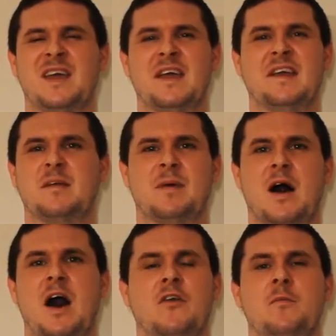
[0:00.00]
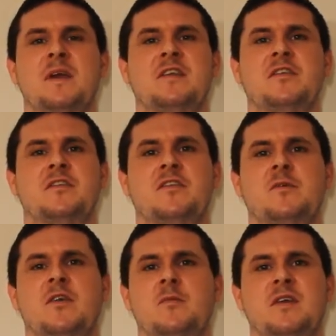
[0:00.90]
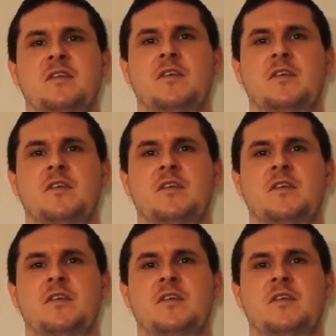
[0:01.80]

it's about 100 meters to 200 meters